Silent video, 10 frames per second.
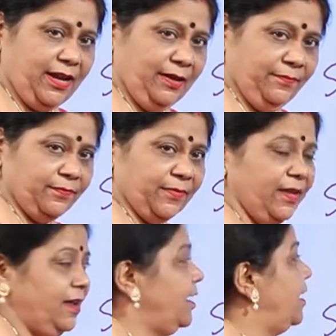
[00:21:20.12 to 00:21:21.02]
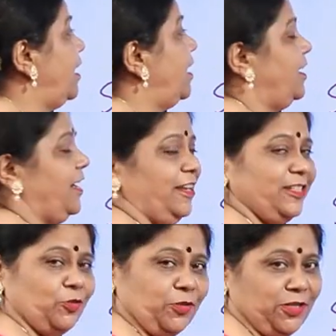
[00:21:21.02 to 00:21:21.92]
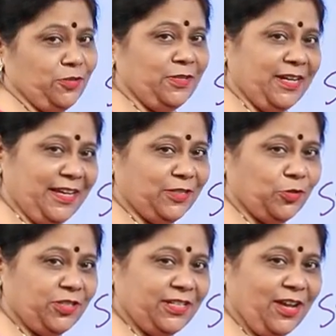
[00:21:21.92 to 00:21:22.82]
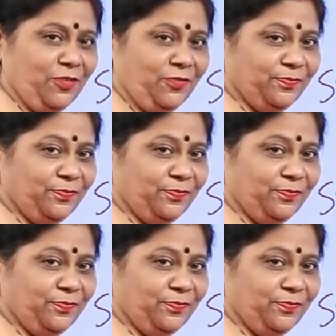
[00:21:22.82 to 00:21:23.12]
well. Let us look into the next question now.